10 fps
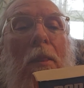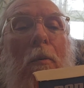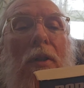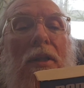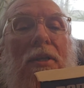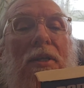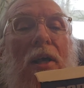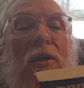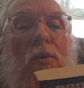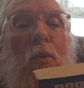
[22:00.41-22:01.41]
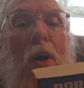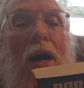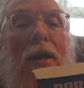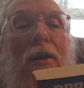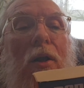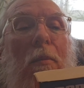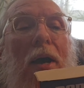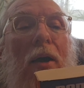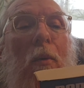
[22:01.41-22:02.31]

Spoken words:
What the slugs want, no matter